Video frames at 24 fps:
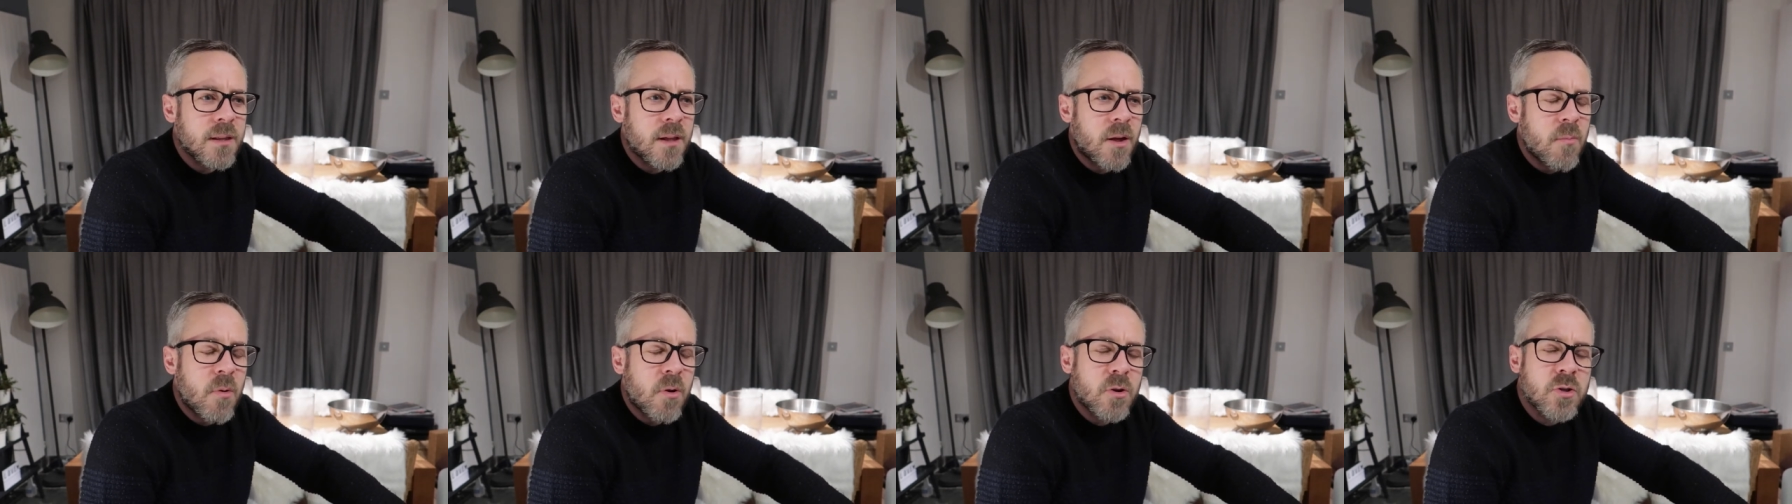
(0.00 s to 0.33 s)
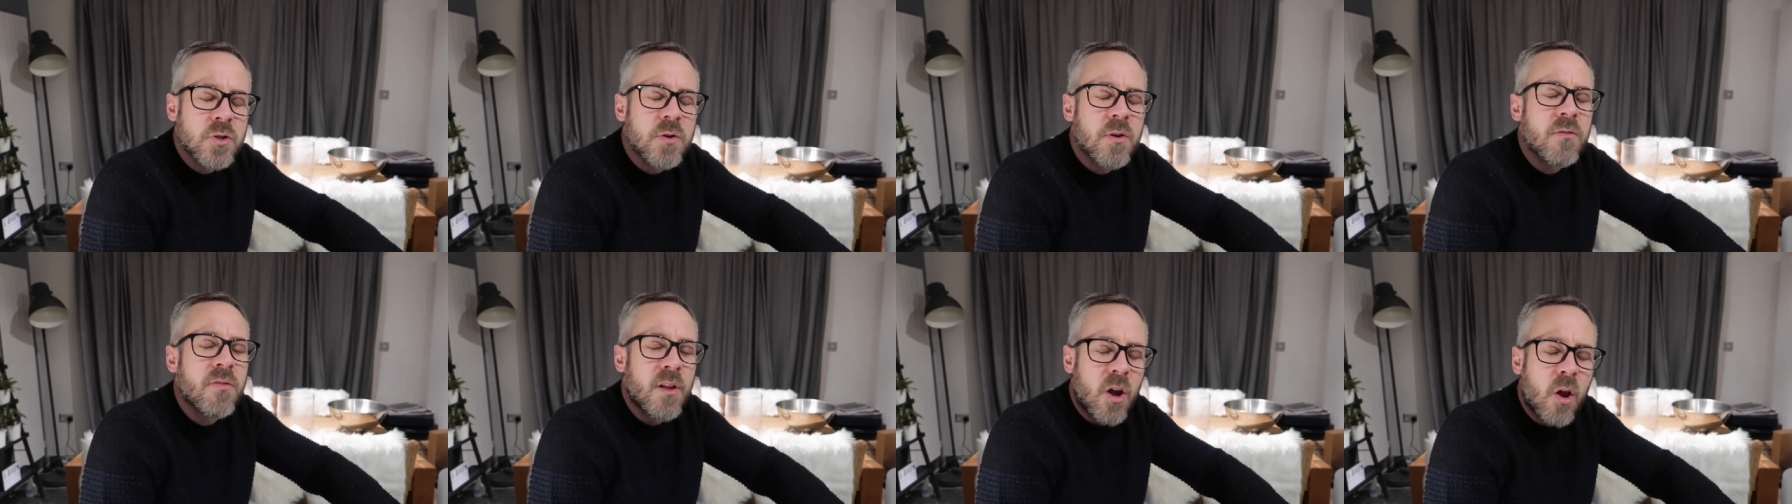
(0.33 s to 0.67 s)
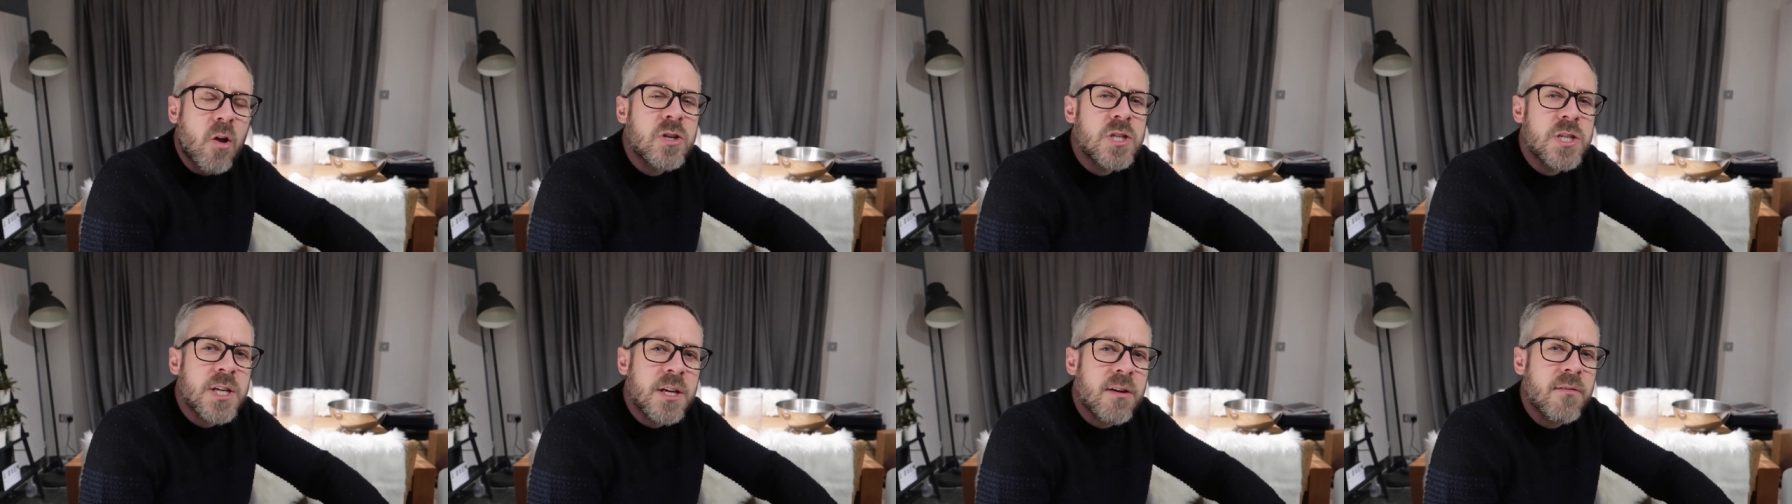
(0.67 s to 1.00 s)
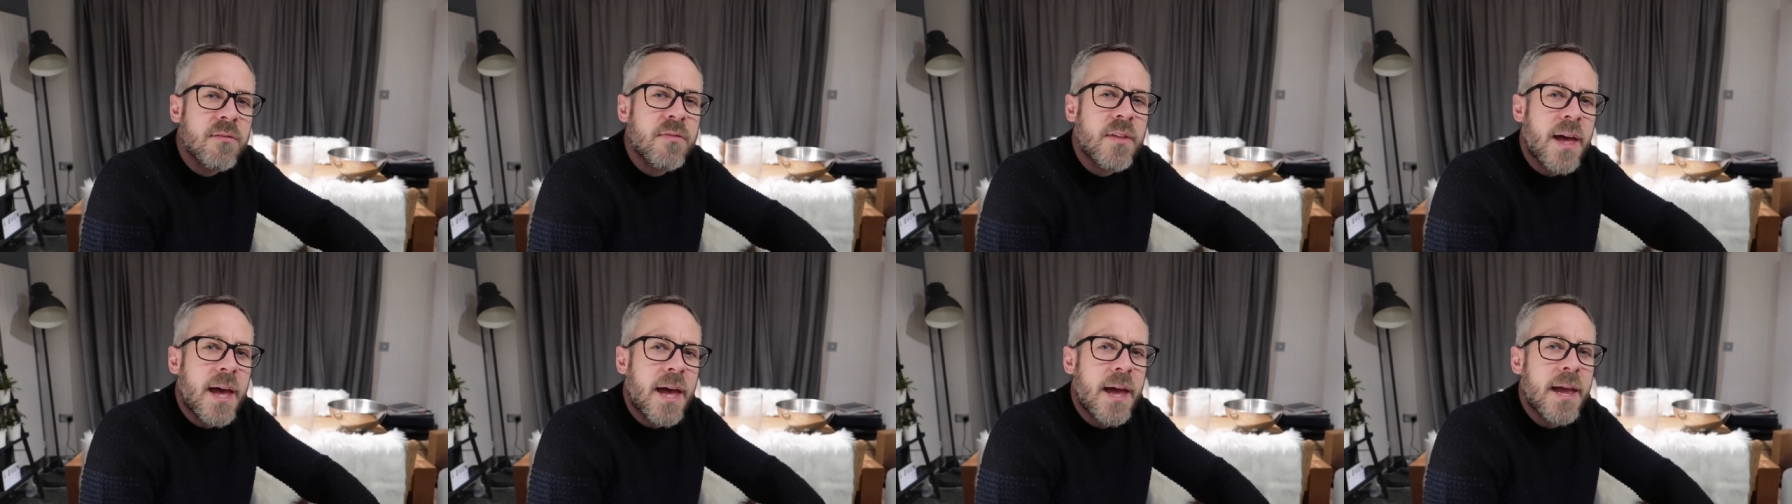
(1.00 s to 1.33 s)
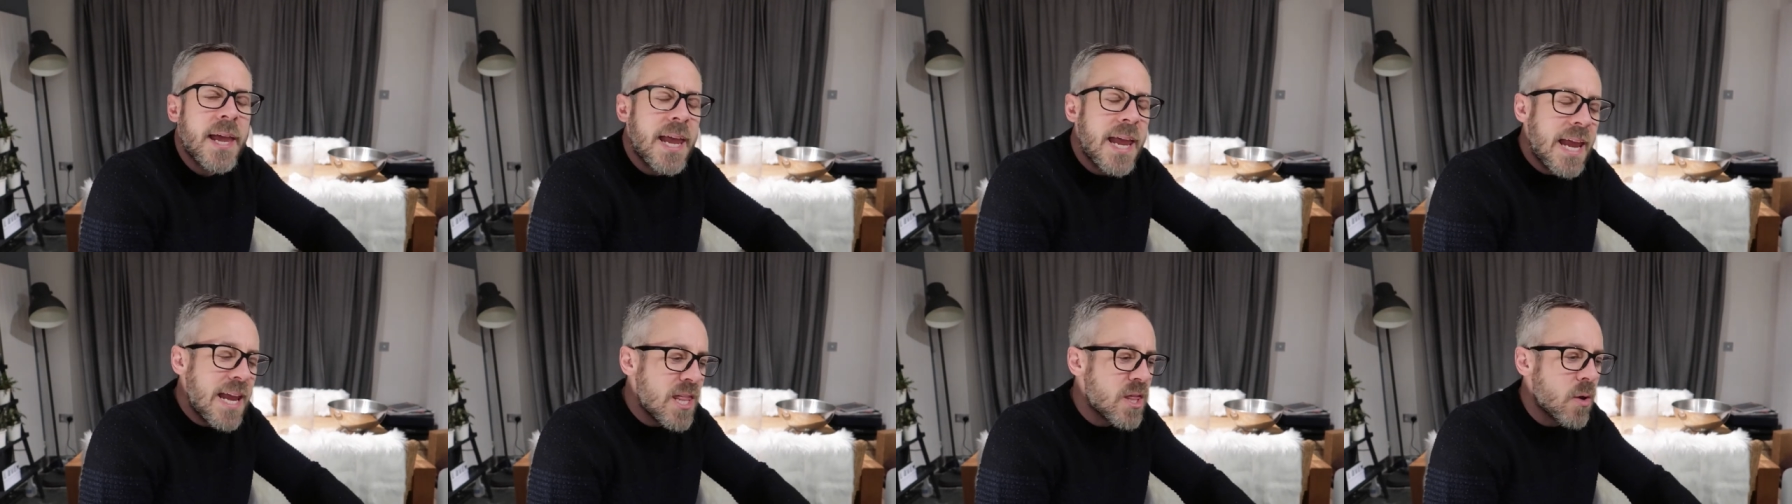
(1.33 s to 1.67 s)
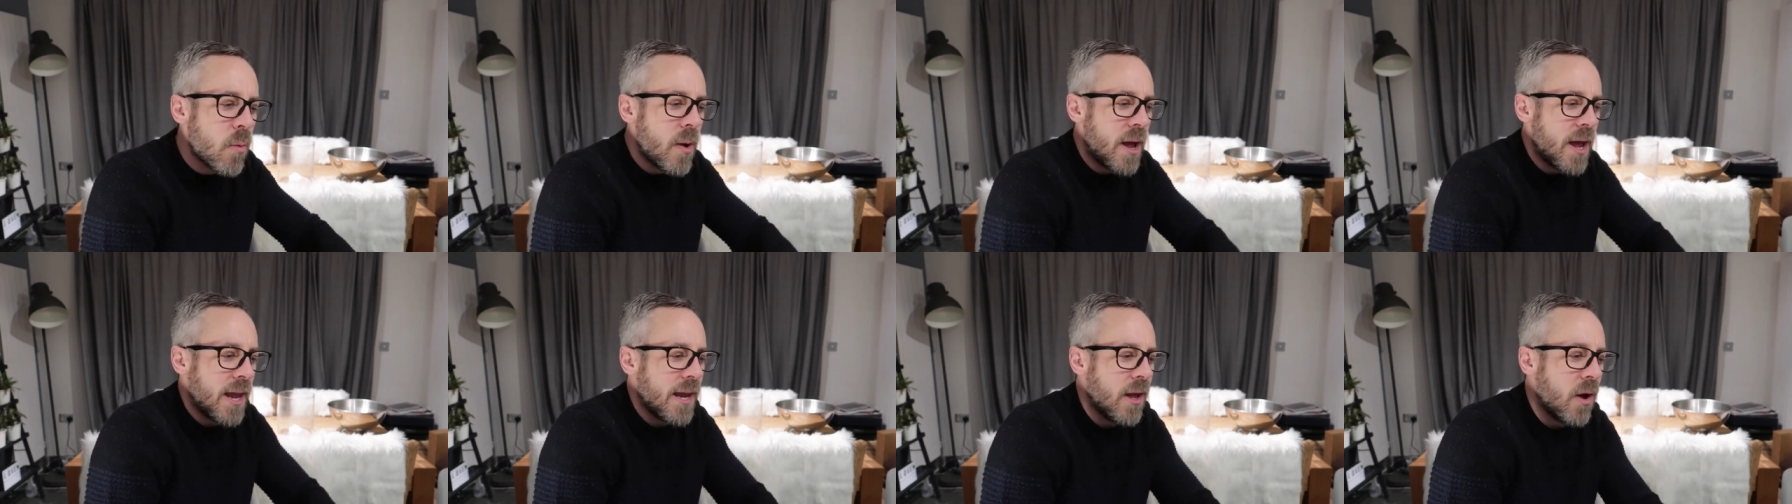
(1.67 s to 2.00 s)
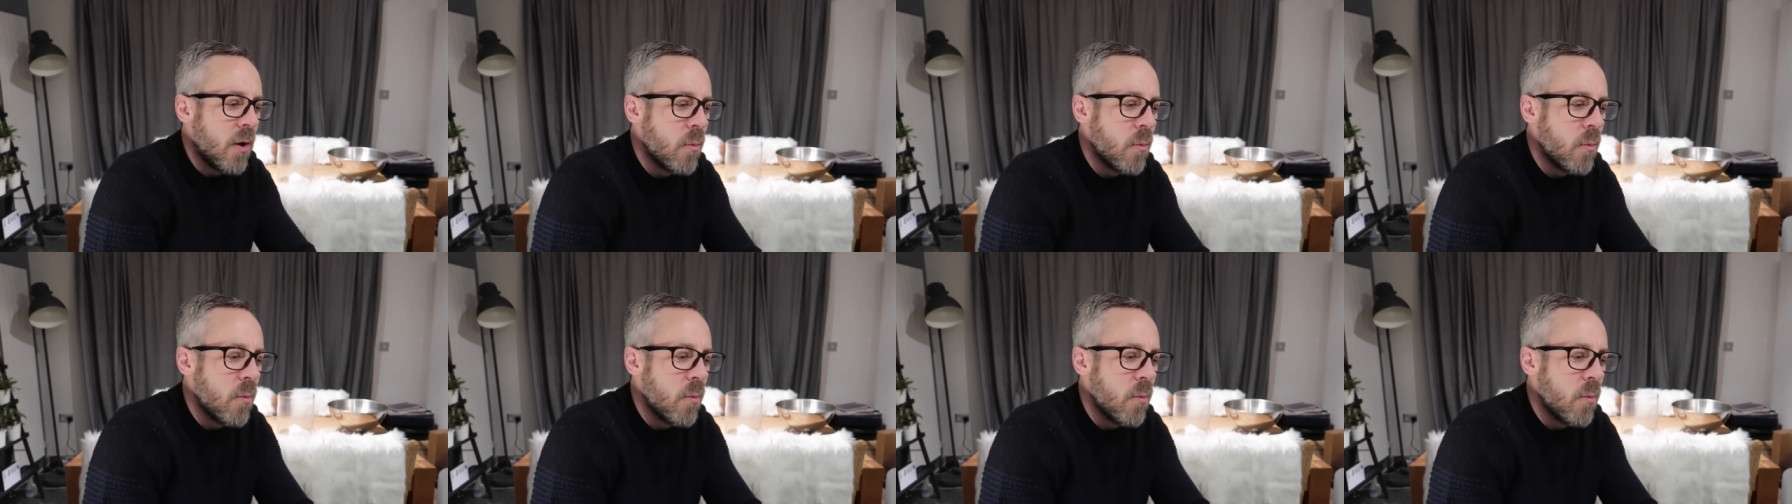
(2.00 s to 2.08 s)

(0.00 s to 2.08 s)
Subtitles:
I'm not sure the logic of that. Either way,